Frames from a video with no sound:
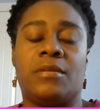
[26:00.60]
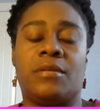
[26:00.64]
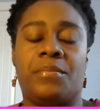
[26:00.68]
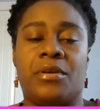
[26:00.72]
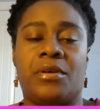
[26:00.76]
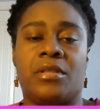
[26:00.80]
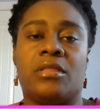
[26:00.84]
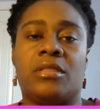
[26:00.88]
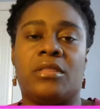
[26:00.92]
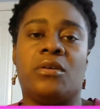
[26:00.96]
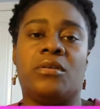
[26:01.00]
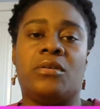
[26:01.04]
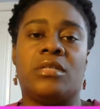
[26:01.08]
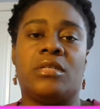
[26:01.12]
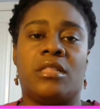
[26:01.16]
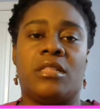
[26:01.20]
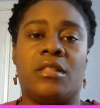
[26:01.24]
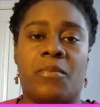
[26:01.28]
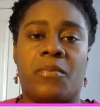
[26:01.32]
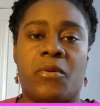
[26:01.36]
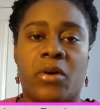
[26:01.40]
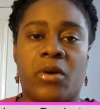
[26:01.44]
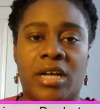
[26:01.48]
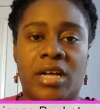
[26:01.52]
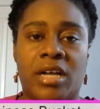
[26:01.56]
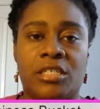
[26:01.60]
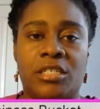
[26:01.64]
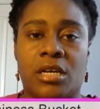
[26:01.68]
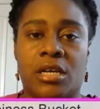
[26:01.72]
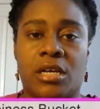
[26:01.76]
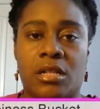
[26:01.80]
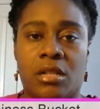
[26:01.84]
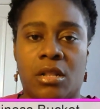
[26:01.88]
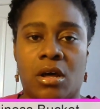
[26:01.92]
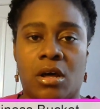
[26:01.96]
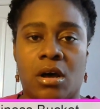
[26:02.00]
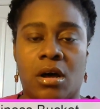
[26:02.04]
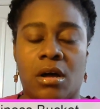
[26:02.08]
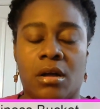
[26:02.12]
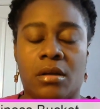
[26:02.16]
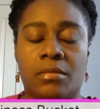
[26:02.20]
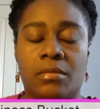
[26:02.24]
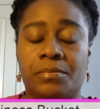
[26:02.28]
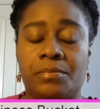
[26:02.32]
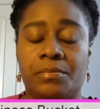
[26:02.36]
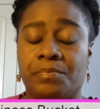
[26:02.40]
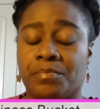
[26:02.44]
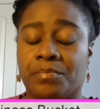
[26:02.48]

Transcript: put those in the project log.